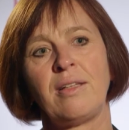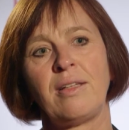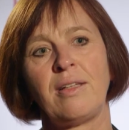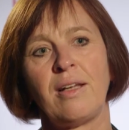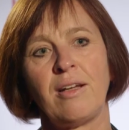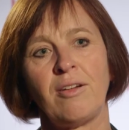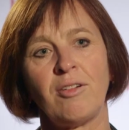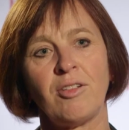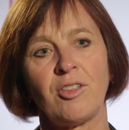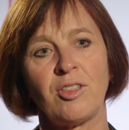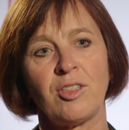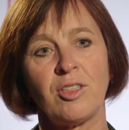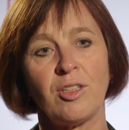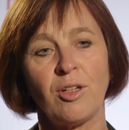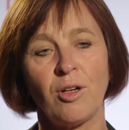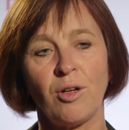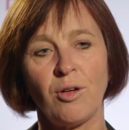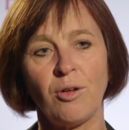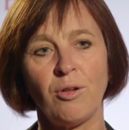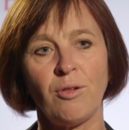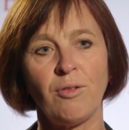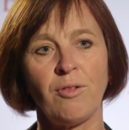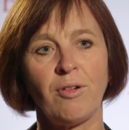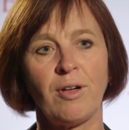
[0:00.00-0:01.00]
there is an
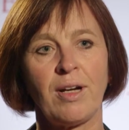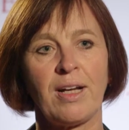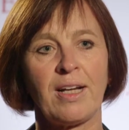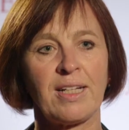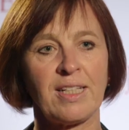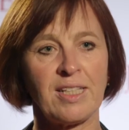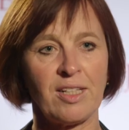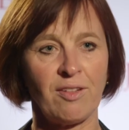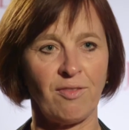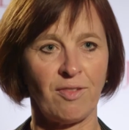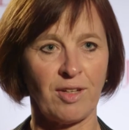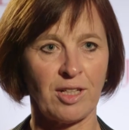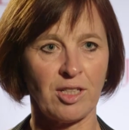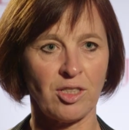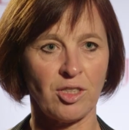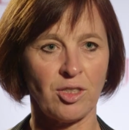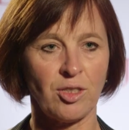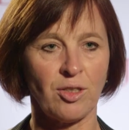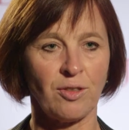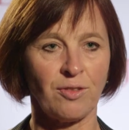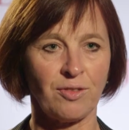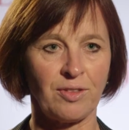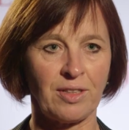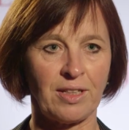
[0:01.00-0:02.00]
overactivation
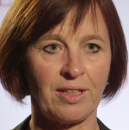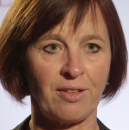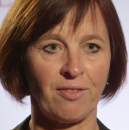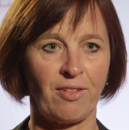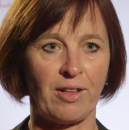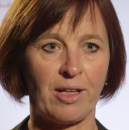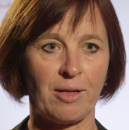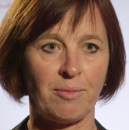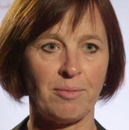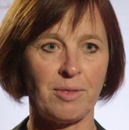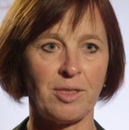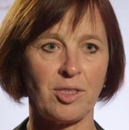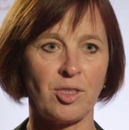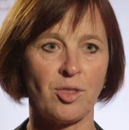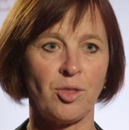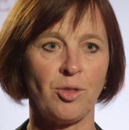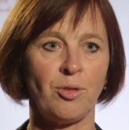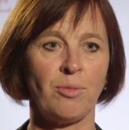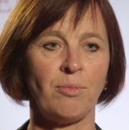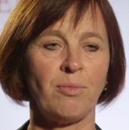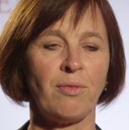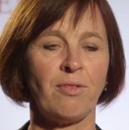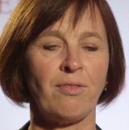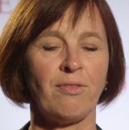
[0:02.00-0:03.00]
of the
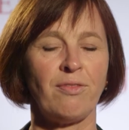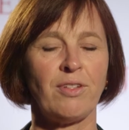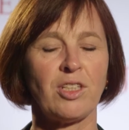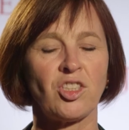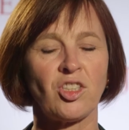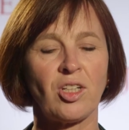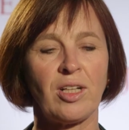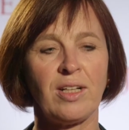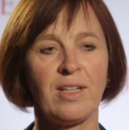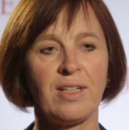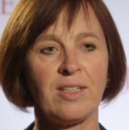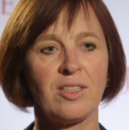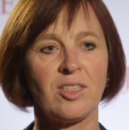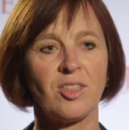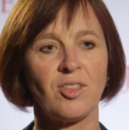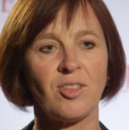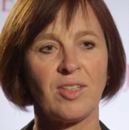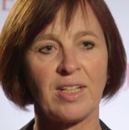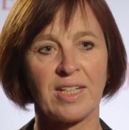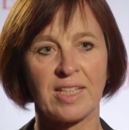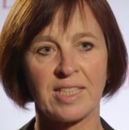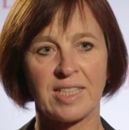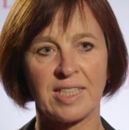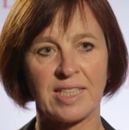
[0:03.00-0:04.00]
inflammasome, which leads to an
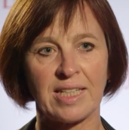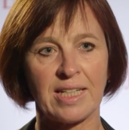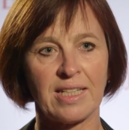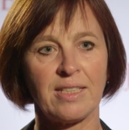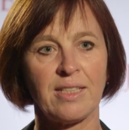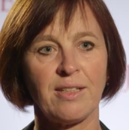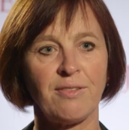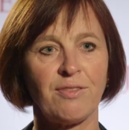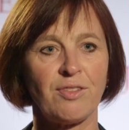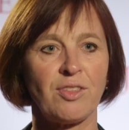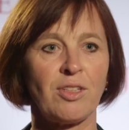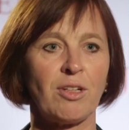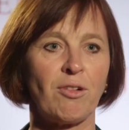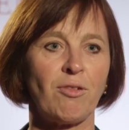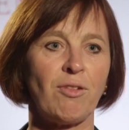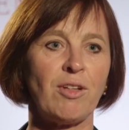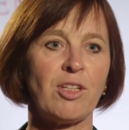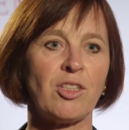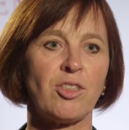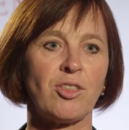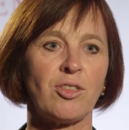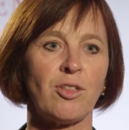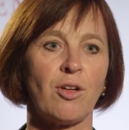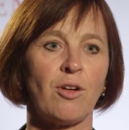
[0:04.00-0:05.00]
excessive
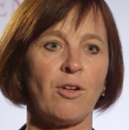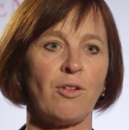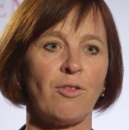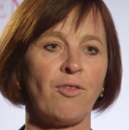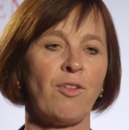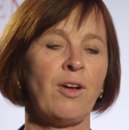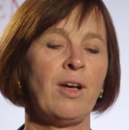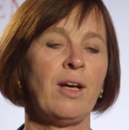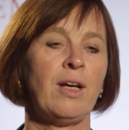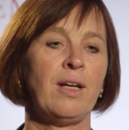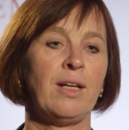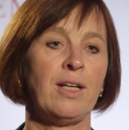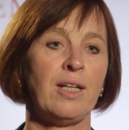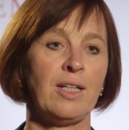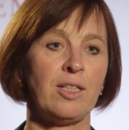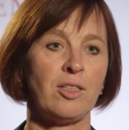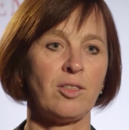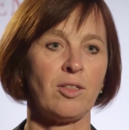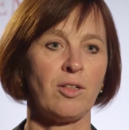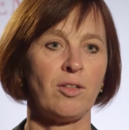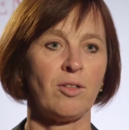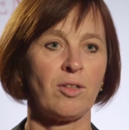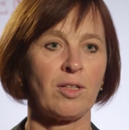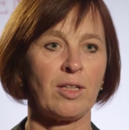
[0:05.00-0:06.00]
secretion of
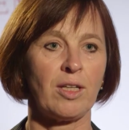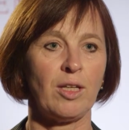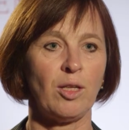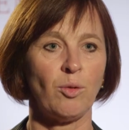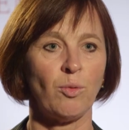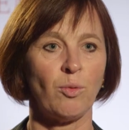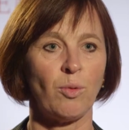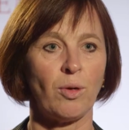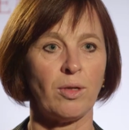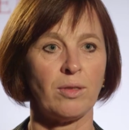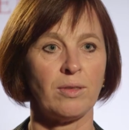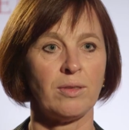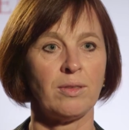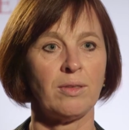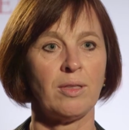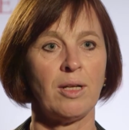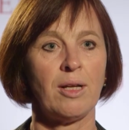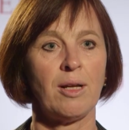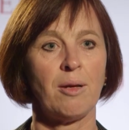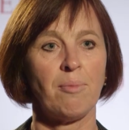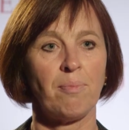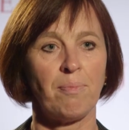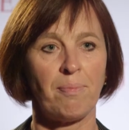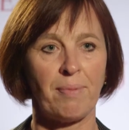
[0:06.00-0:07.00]
interleukin-1
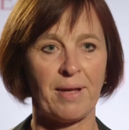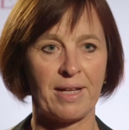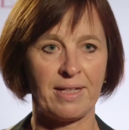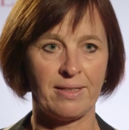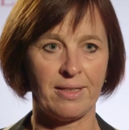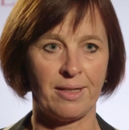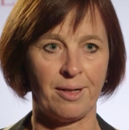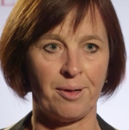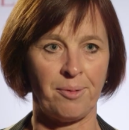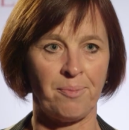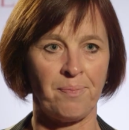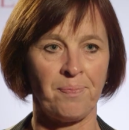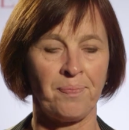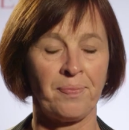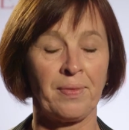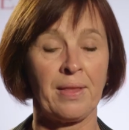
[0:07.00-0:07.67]
beta.